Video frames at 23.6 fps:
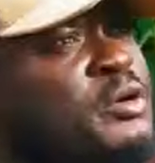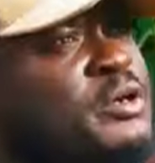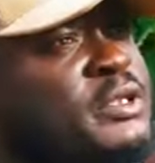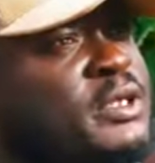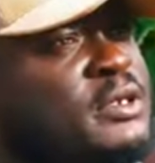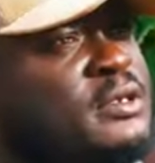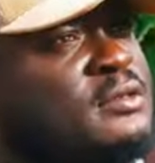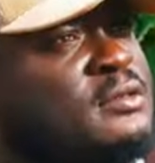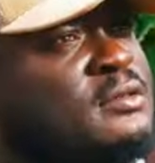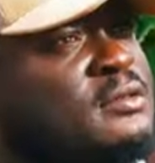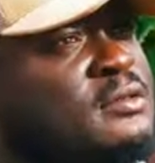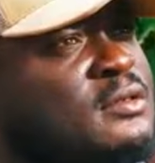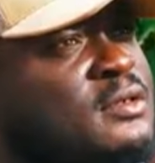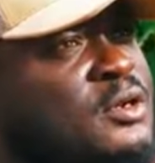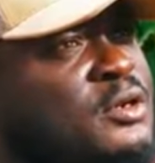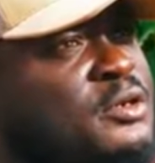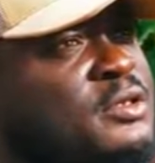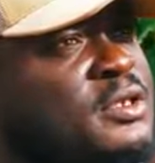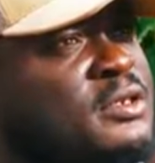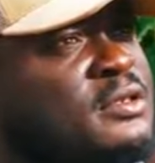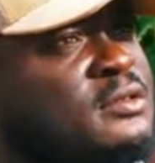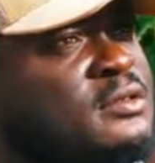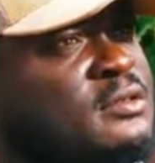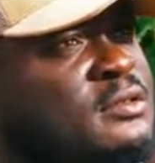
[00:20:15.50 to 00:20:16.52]
Hold on.
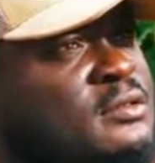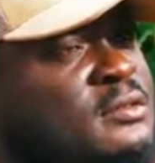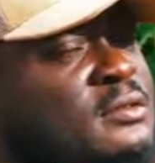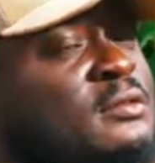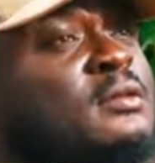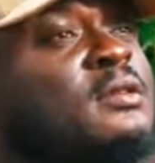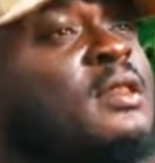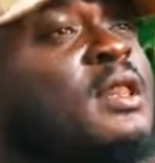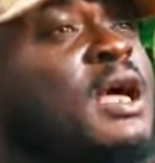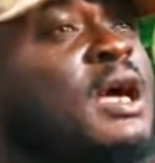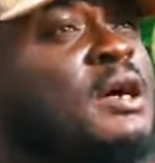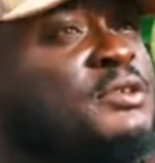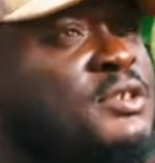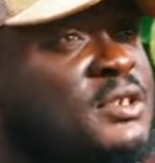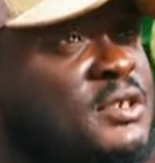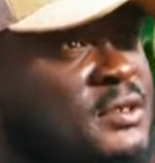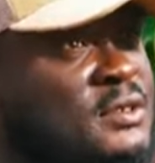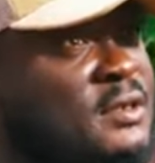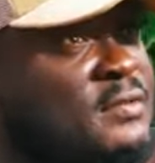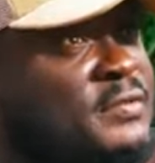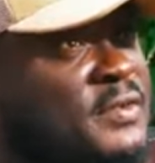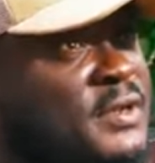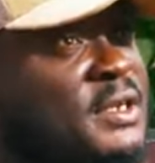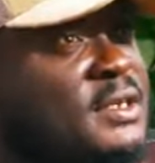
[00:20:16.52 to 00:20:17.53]
Hold on. Now
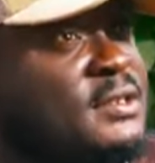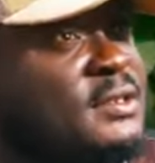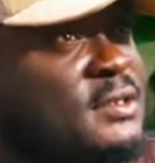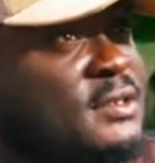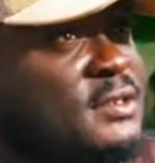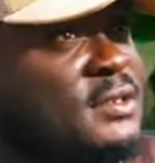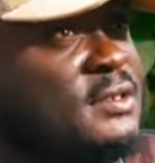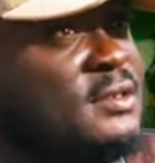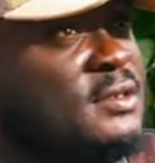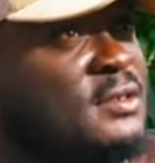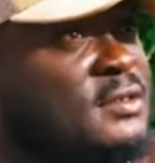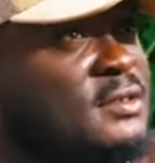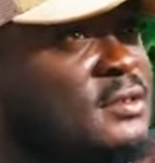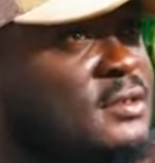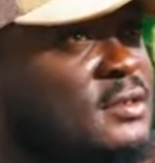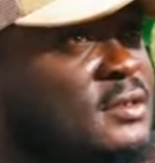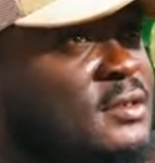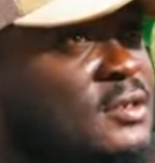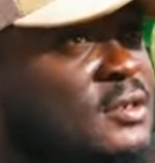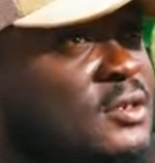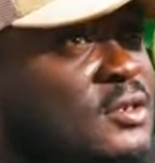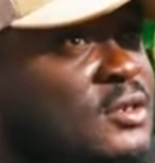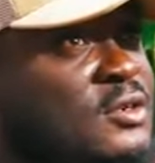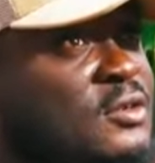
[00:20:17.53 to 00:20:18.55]
she's a fiancé.
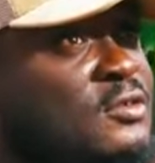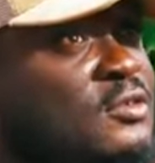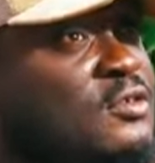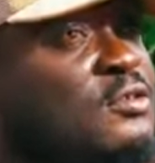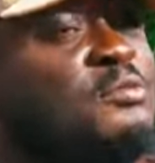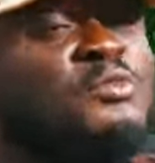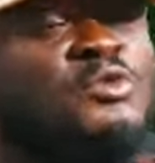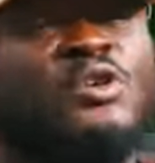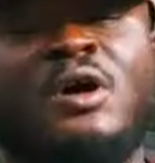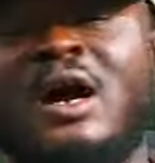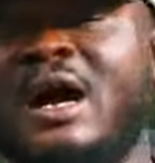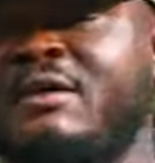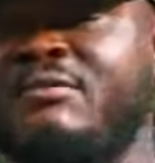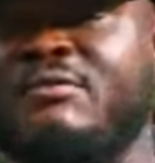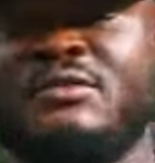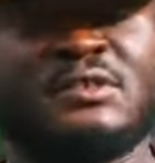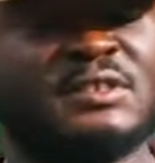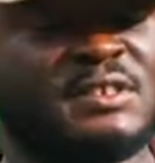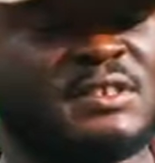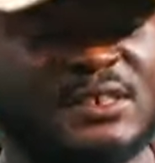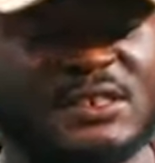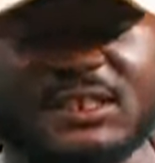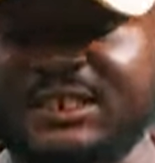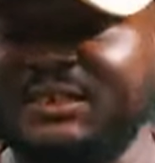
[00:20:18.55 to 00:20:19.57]
Whom you
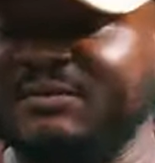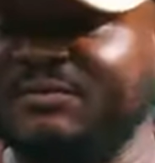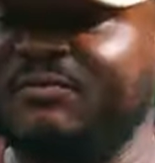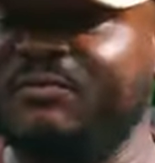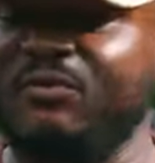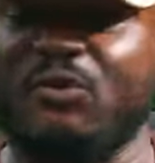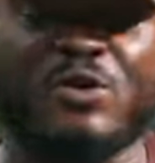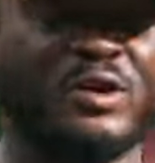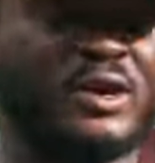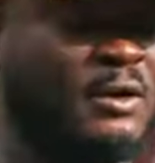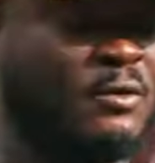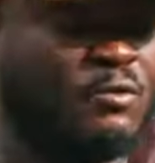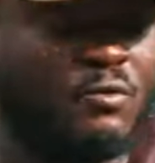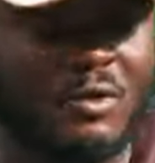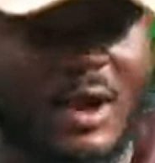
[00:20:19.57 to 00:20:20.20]
haven't seen for a